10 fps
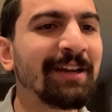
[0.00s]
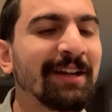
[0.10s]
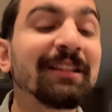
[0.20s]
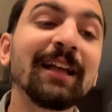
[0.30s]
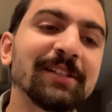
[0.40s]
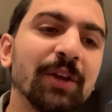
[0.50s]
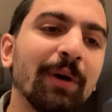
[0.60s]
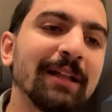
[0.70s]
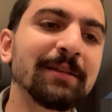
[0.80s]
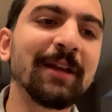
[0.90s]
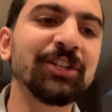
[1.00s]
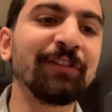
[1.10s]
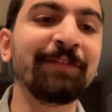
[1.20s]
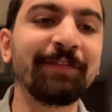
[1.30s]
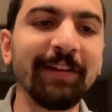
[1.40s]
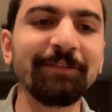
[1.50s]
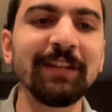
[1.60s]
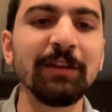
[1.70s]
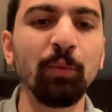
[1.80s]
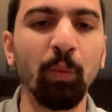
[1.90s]
Let's go on to measure
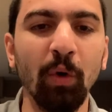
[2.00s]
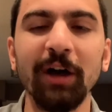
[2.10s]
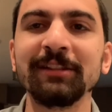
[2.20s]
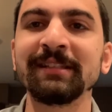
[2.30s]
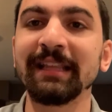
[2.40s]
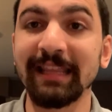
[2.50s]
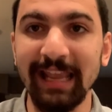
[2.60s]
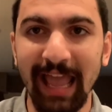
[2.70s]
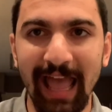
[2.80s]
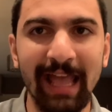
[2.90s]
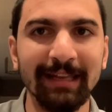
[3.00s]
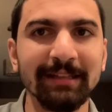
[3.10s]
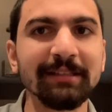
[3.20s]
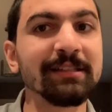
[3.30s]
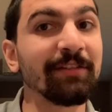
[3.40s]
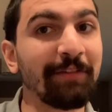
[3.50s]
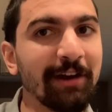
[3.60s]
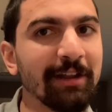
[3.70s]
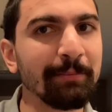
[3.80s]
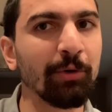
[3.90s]
51 to the end. This is a
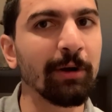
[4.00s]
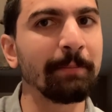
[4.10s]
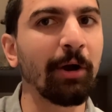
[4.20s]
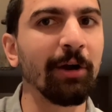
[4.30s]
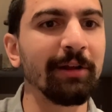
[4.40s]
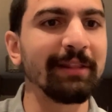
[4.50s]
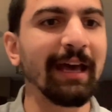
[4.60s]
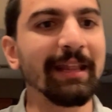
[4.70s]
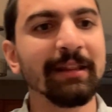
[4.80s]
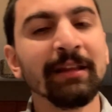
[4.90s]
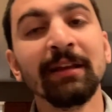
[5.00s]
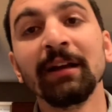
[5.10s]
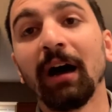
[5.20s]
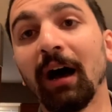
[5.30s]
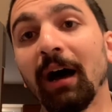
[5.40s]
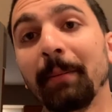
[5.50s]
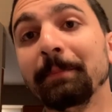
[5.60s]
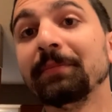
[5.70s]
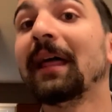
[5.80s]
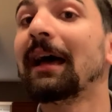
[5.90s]
very important part that
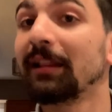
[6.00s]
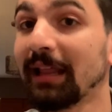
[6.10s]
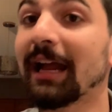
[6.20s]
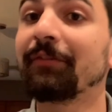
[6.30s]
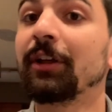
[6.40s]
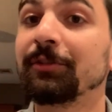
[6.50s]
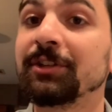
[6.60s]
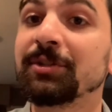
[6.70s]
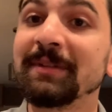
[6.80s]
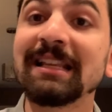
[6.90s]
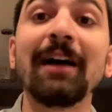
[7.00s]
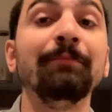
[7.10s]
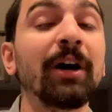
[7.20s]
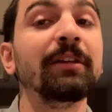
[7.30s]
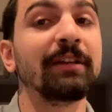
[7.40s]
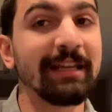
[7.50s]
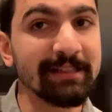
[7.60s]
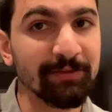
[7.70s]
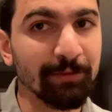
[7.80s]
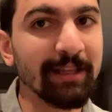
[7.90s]
a lot of other instruments have, but
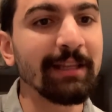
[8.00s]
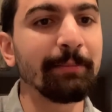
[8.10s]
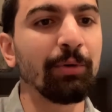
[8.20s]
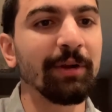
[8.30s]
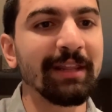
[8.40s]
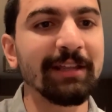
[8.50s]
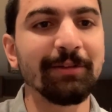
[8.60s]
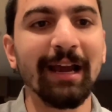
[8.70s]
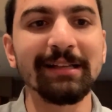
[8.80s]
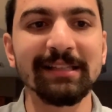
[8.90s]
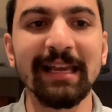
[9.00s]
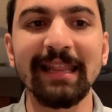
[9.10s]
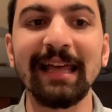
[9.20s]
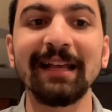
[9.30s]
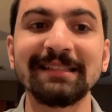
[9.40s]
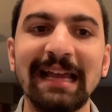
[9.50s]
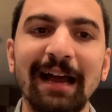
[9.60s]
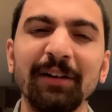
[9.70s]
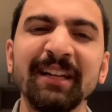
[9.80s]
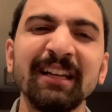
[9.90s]
it's really important that you guys get that
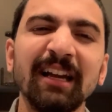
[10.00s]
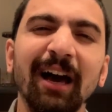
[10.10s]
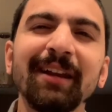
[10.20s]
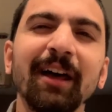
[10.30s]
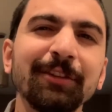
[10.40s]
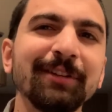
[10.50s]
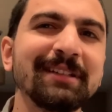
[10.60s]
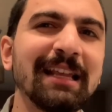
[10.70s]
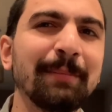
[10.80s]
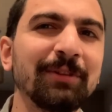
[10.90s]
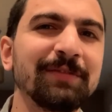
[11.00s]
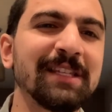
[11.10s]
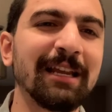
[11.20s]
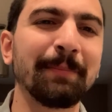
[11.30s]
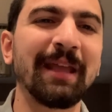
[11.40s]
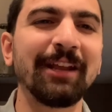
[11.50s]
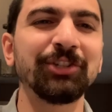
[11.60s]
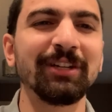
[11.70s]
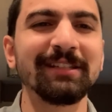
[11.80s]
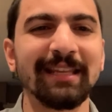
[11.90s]
down. Another example of
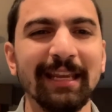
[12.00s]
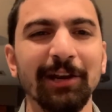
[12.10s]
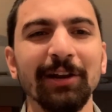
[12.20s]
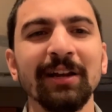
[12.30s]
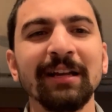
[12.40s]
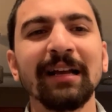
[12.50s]
syncopation is here.